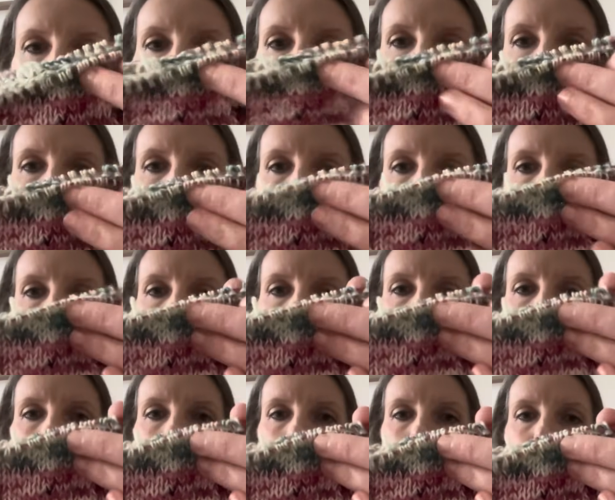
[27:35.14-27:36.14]
loving
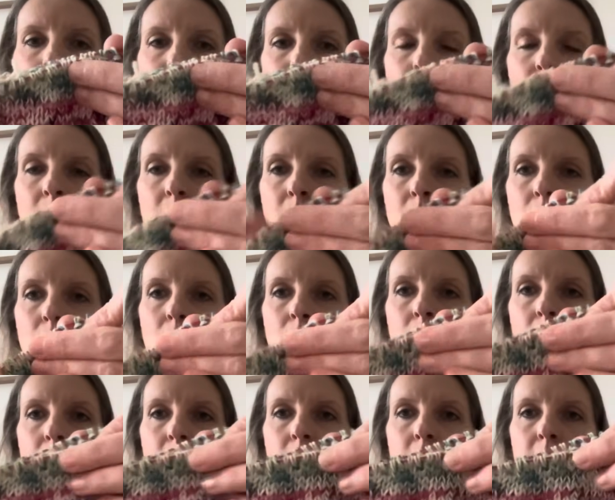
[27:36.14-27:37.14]
it. And I've got
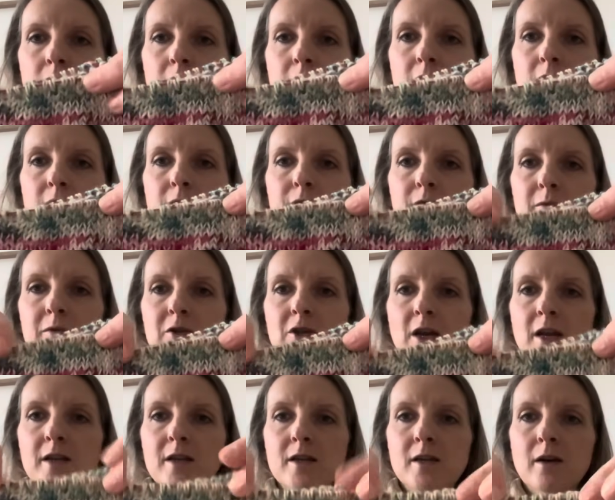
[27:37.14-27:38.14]
more of the
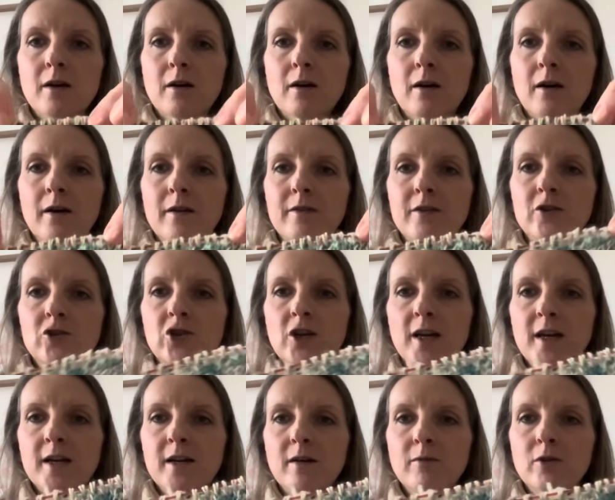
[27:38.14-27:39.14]
magenta and the
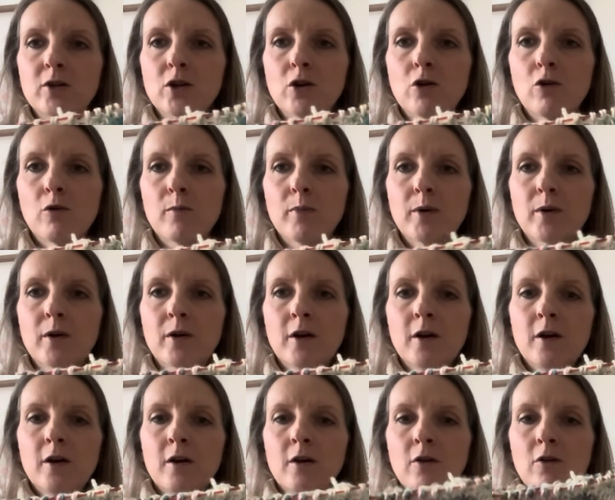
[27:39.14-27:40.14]
jade up the top,
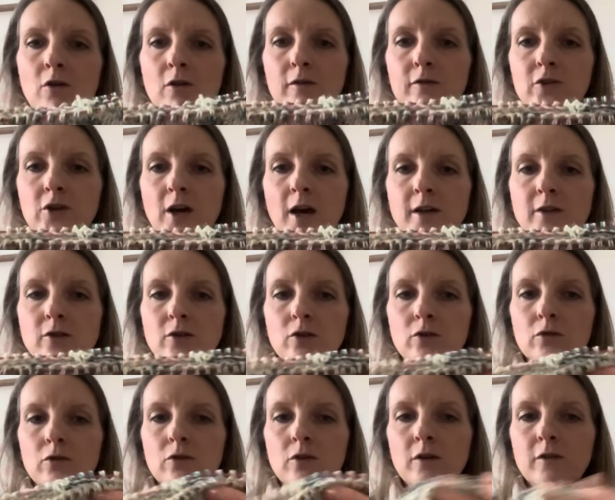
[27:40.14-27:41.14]
or I've tried
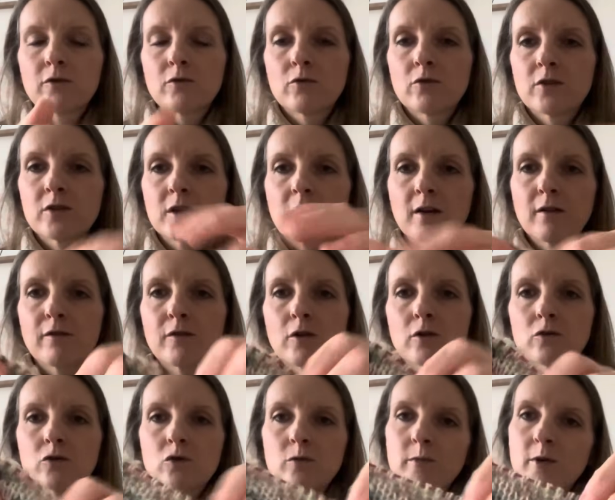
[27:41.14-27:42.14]
to. I don't think I've got
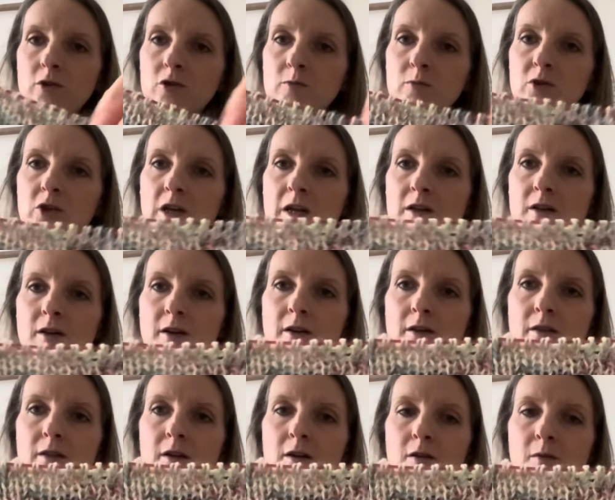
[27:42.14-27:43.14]
so much magenta
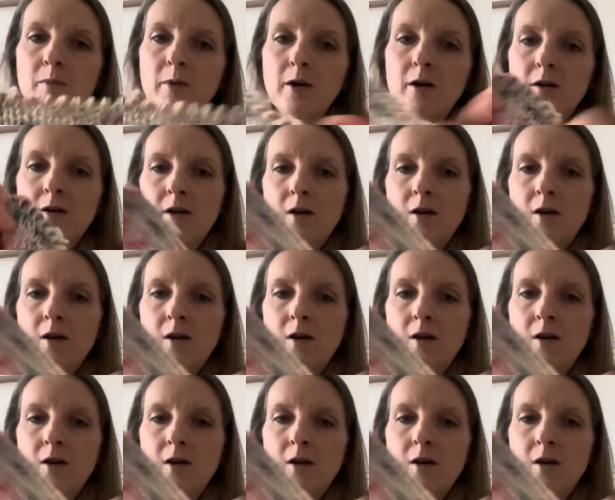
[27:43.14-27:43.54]
in there, but